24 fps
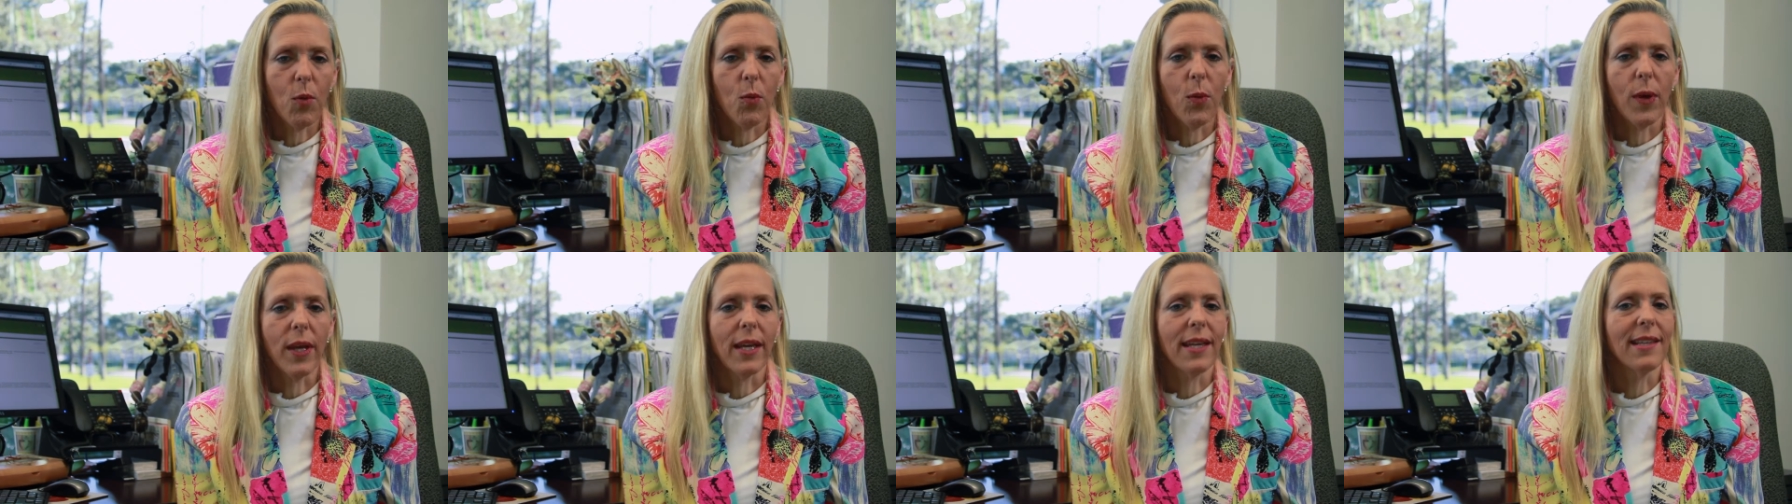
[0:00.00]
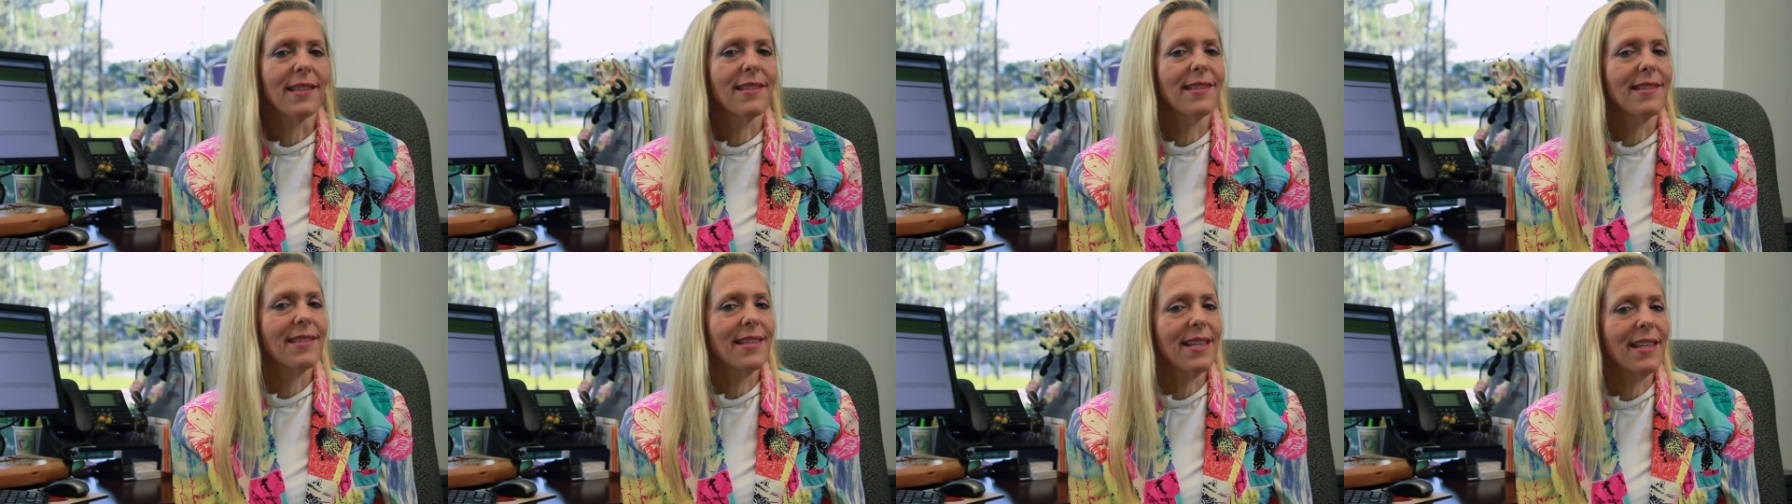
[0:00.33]
we can
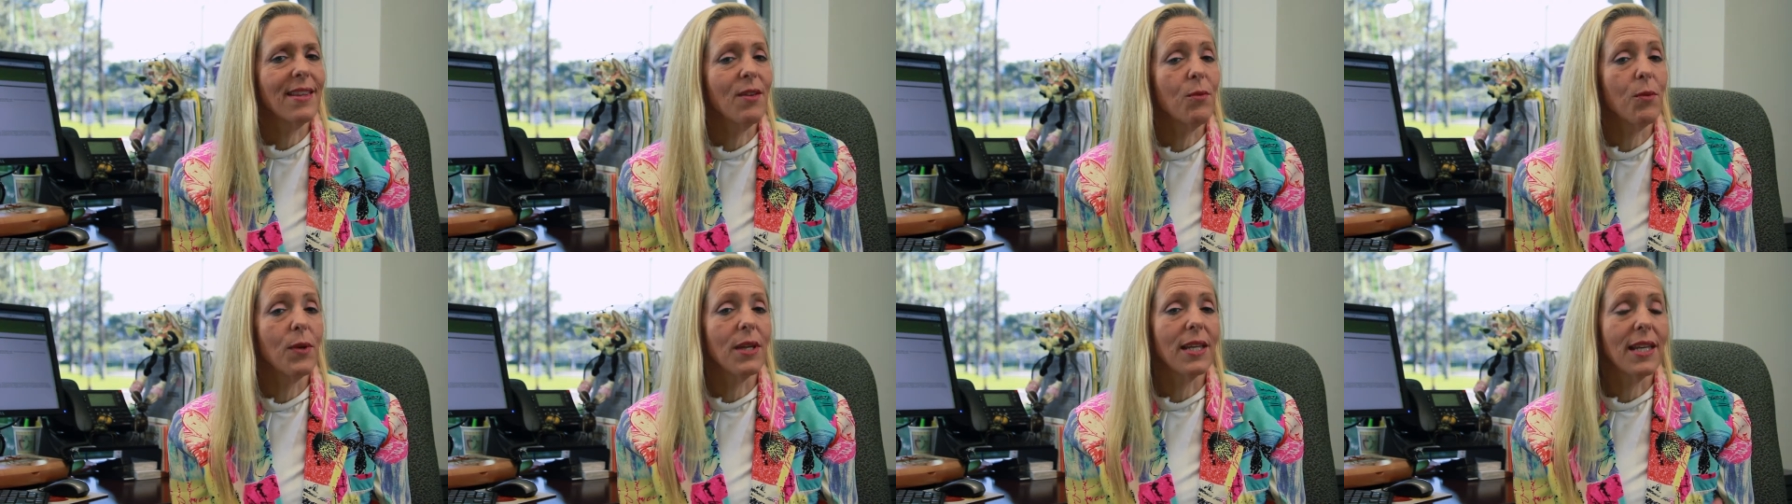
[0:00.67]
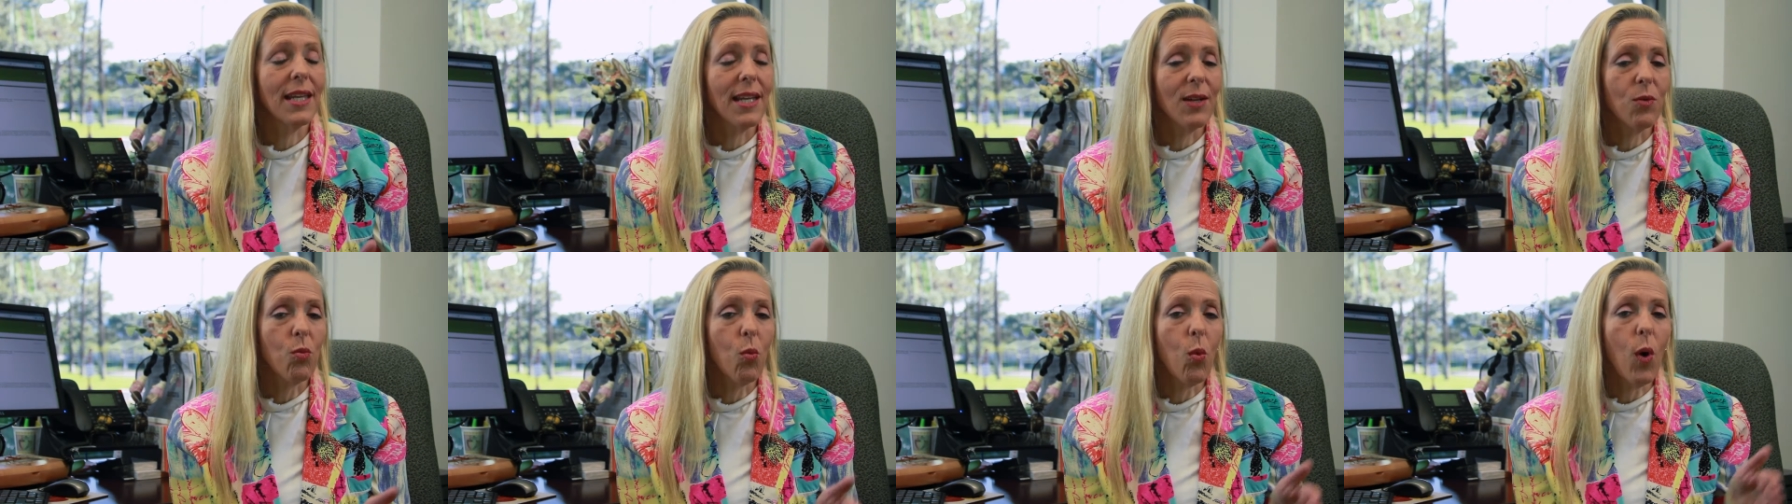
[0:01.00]
see that we
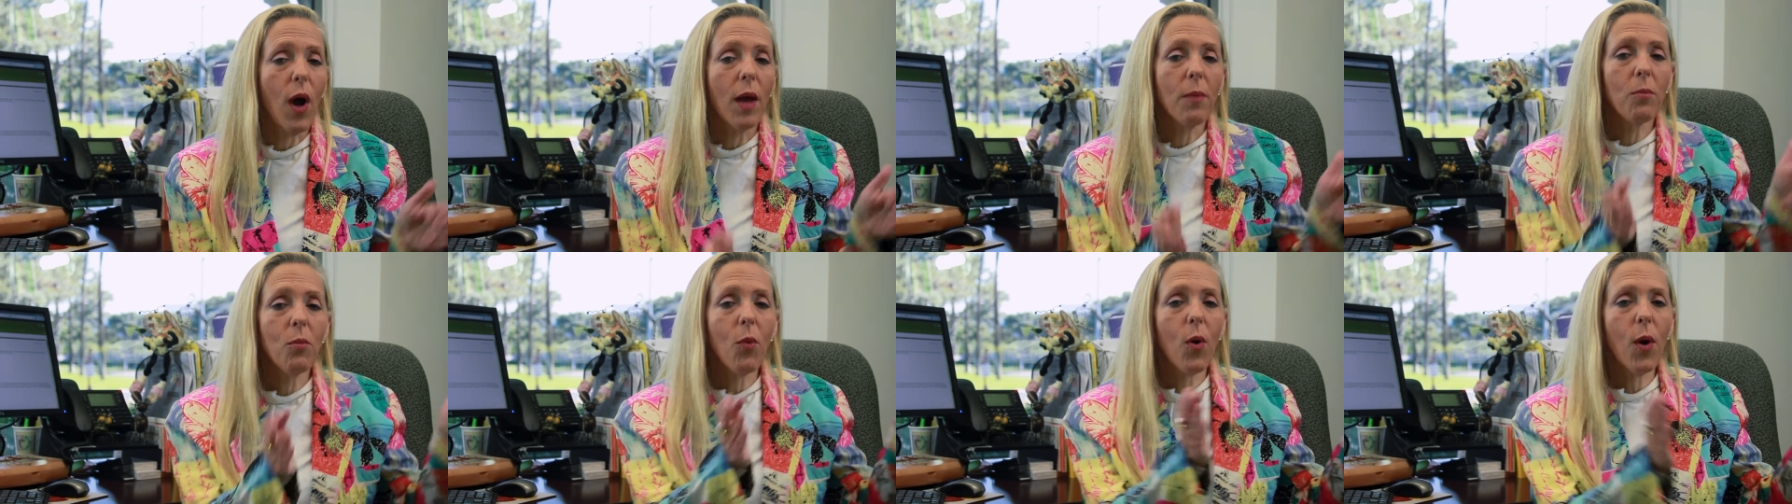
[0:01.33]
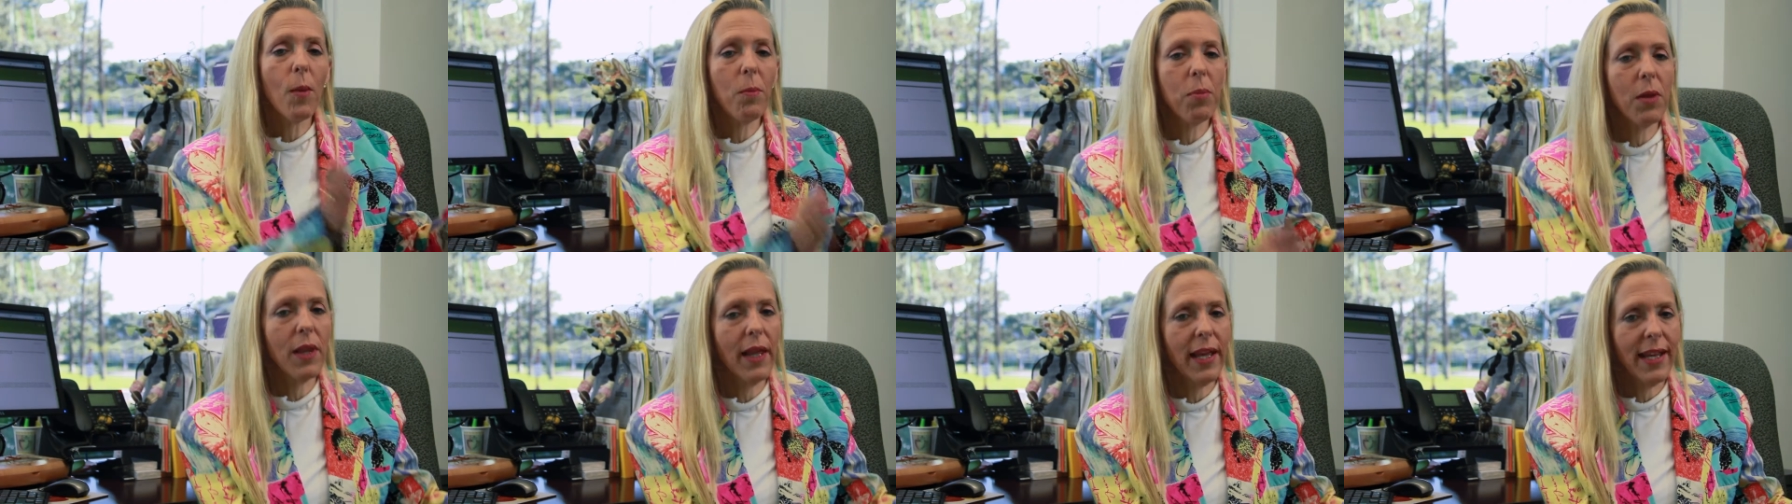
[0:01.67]
need one more
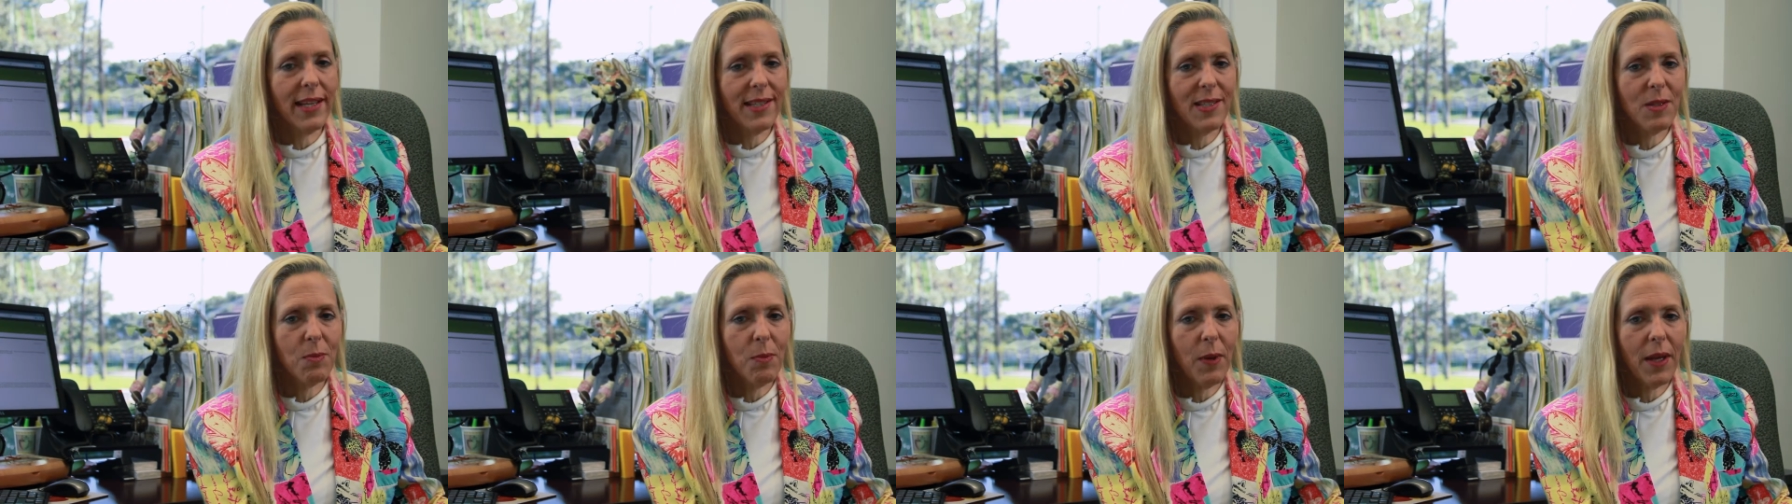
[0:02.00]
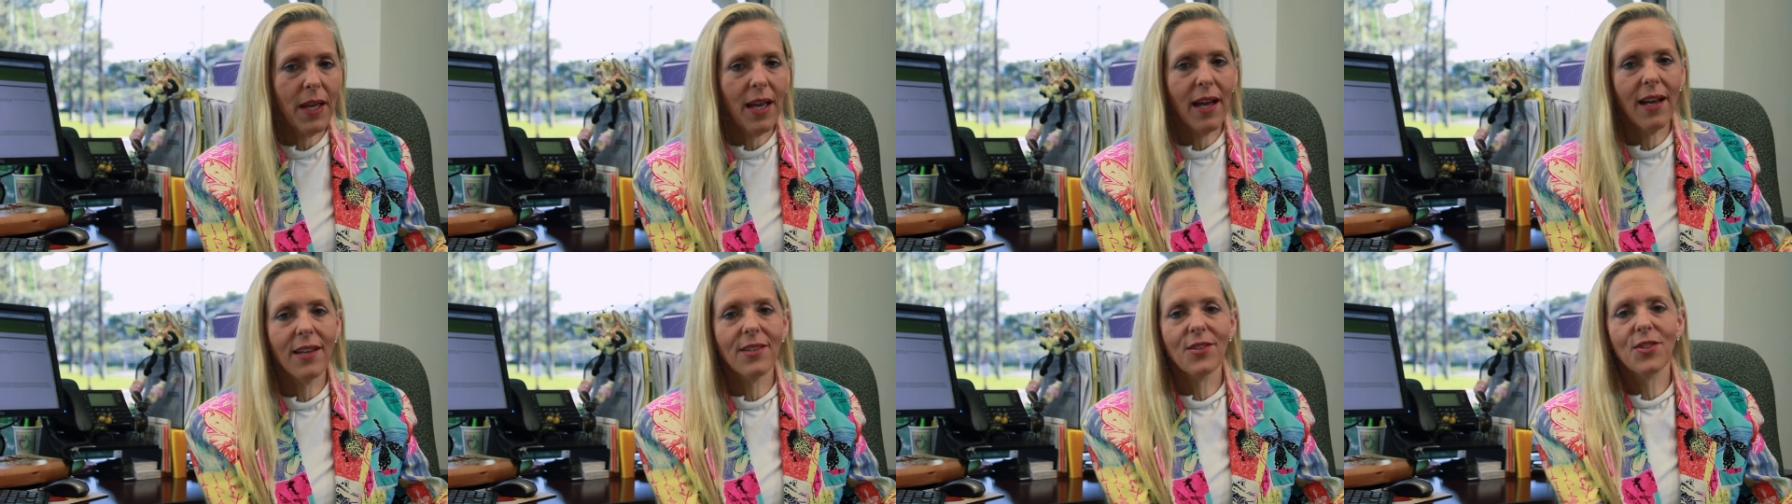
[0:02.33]
place
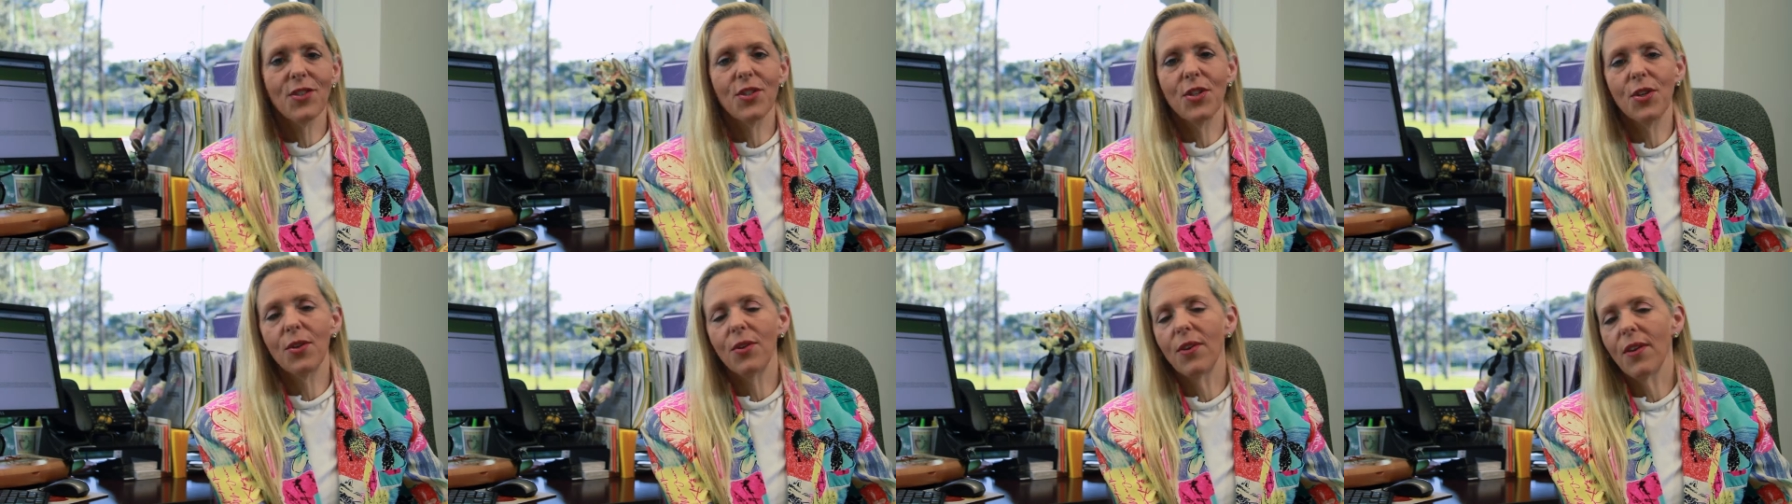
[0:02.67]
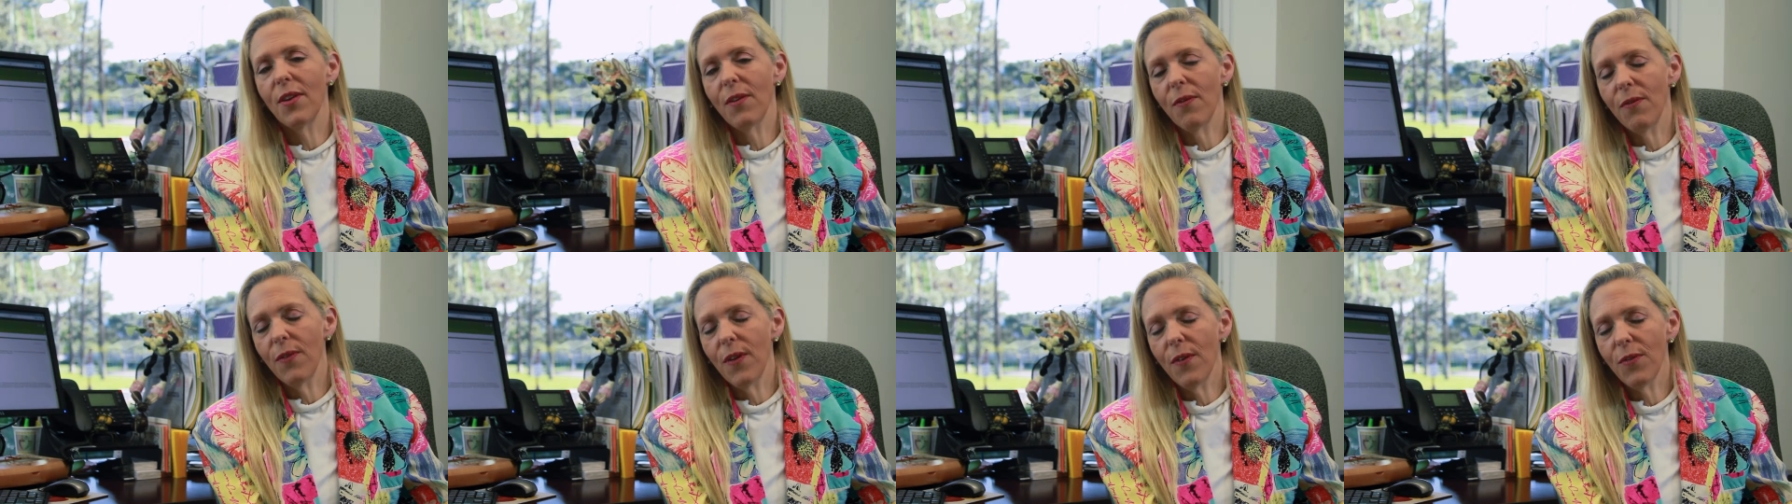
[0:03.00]
because 2 to
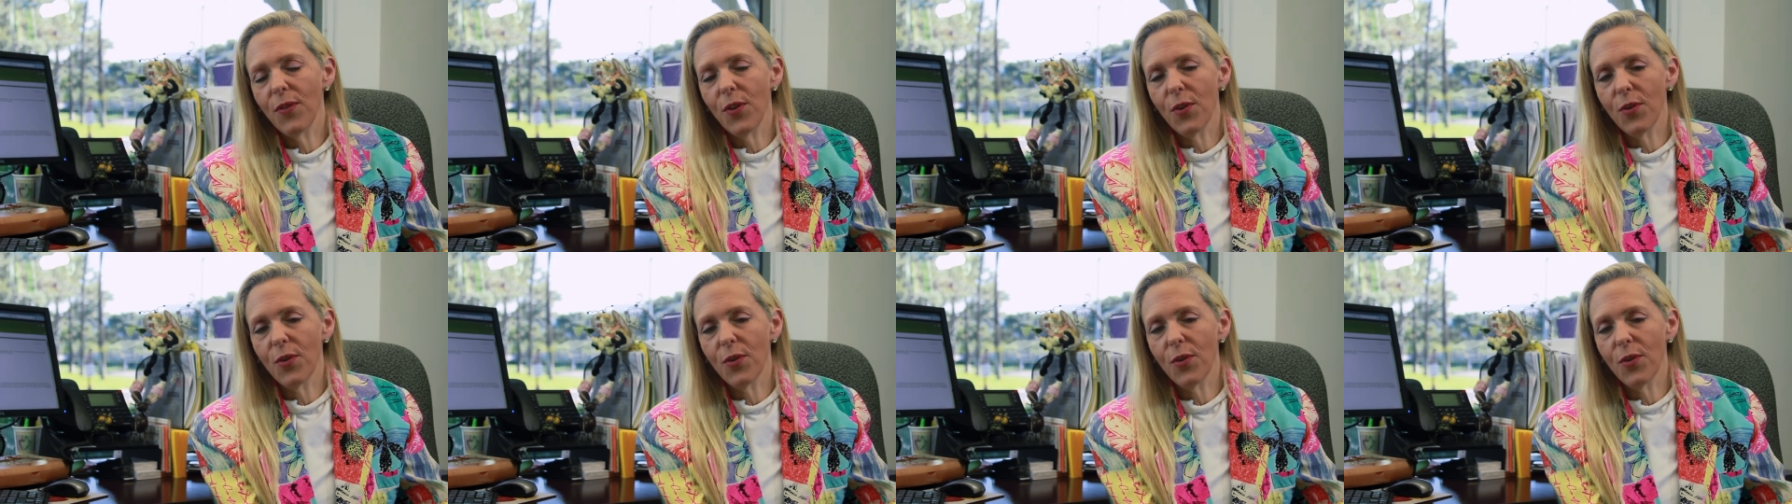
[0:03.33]
the 5th,